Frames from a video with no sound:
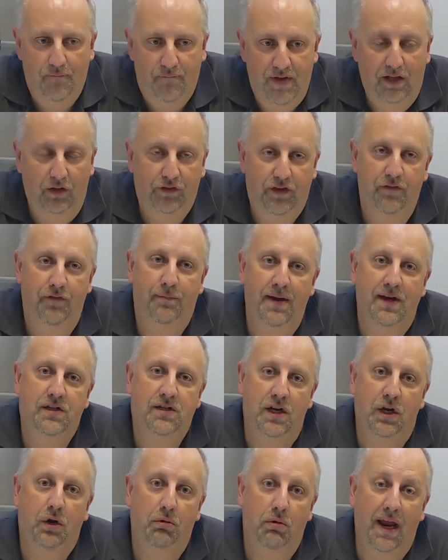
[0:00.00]
fills the
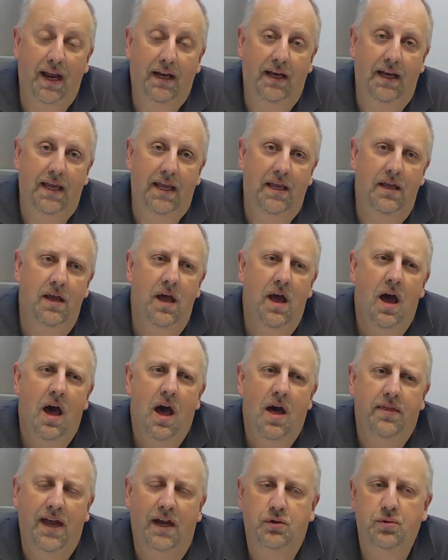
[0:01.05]
information in correctly.
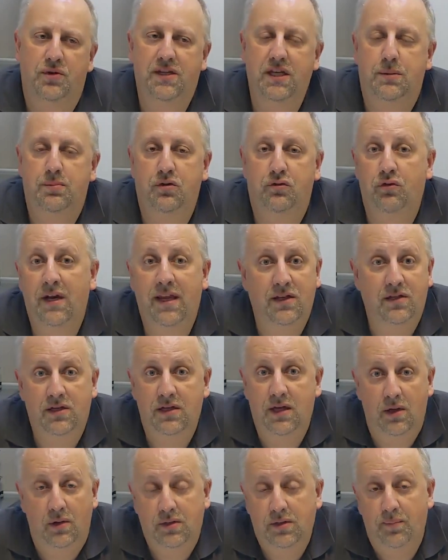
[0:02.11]
The actual system is really easy to
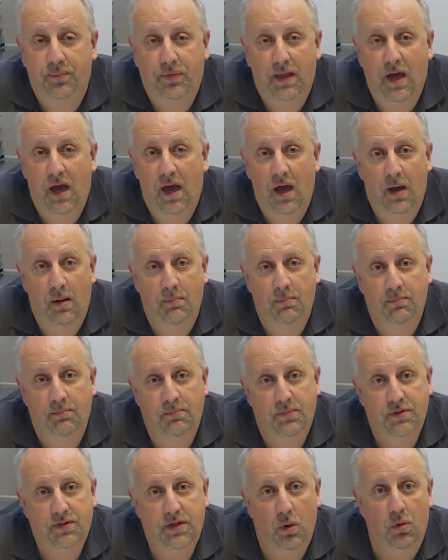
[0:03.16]
use.
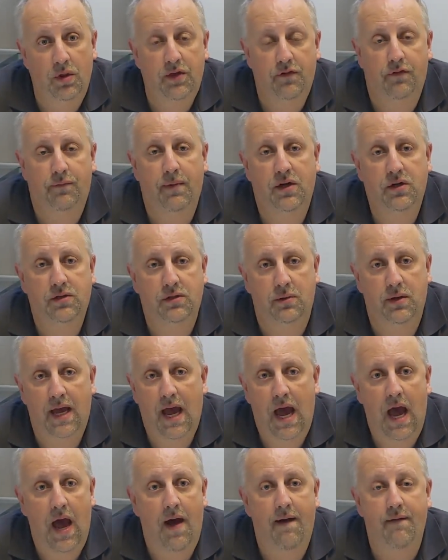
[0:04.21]
So all the information you
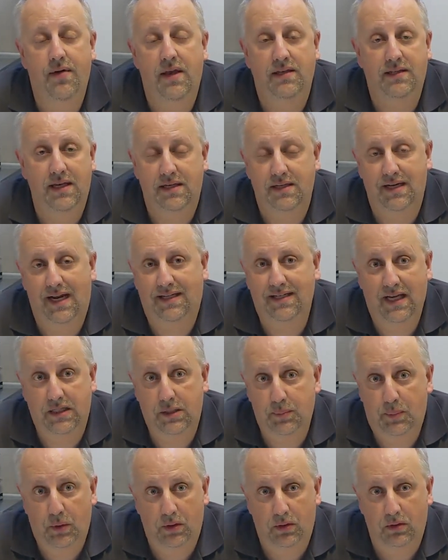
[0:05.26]
have is easily
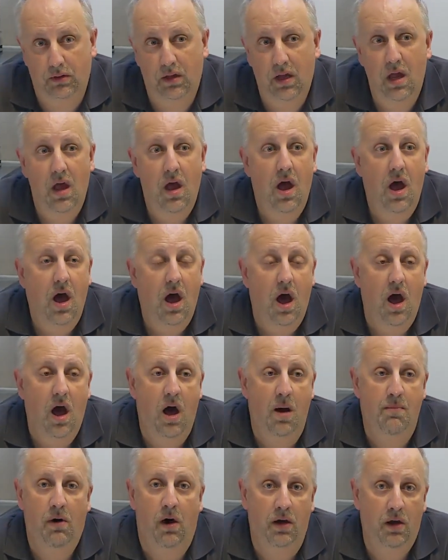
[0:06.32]
accessible.
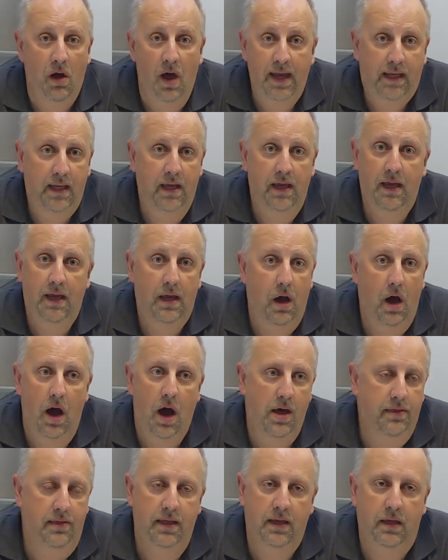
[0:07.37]
I like it.
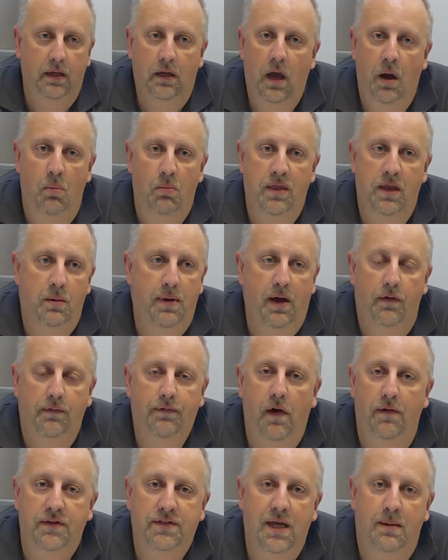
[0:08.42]
I think within about
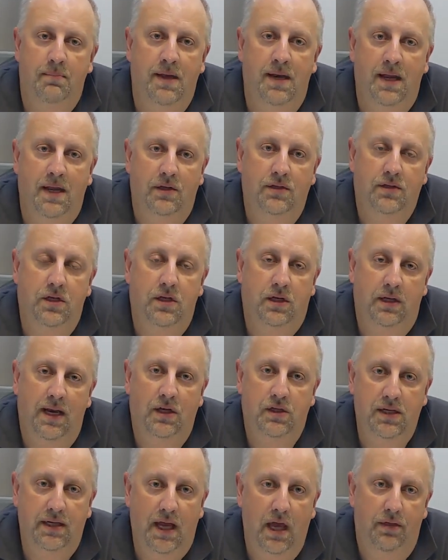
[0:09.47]
5 or 10 minutes you can
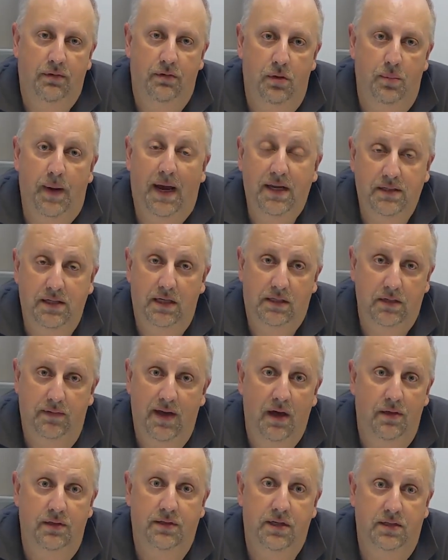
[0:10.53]
actually get through the basics of
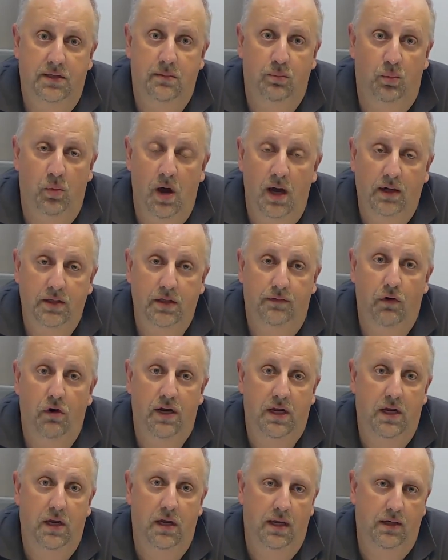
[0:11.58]
how the system works. It's
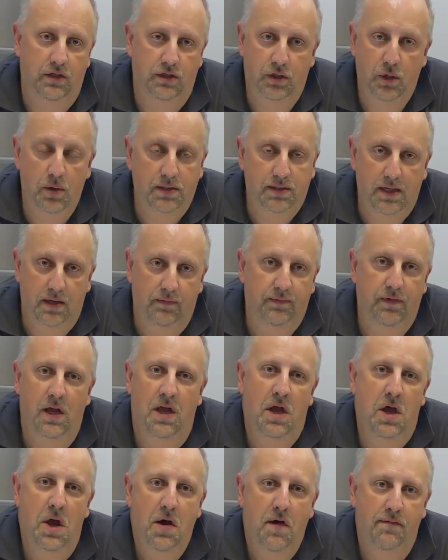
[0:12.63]
very intuitive
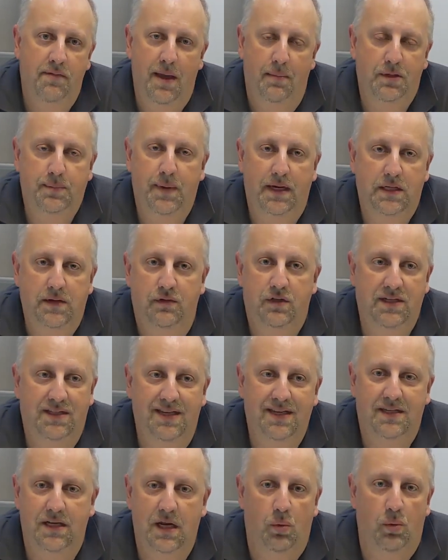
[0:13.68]
from that perspective,
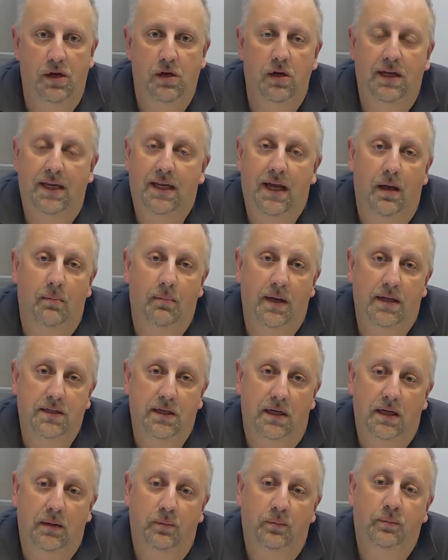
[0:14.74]
just to know what you're looking at,
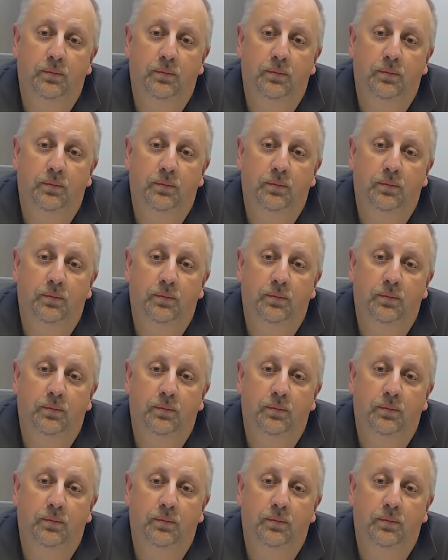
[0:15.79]
basically.